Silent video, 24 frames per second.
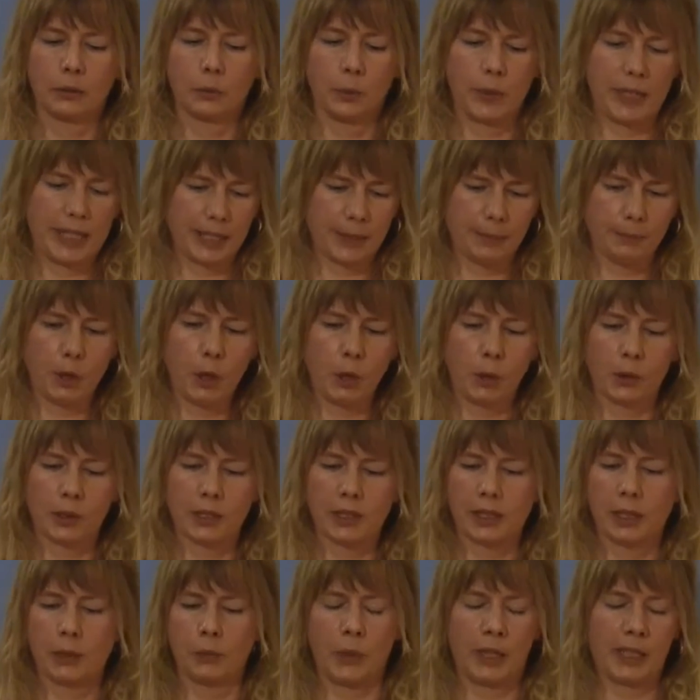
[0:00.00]
we
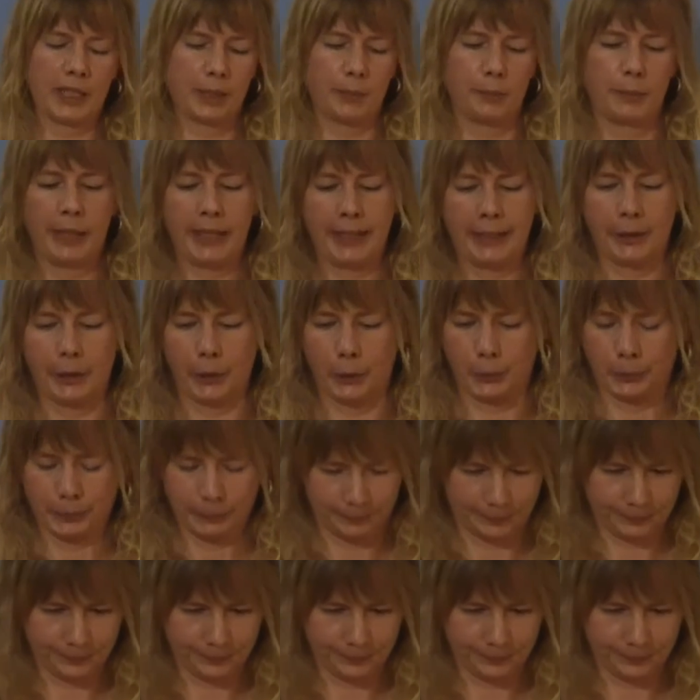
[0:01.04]
smoked and went to bingo.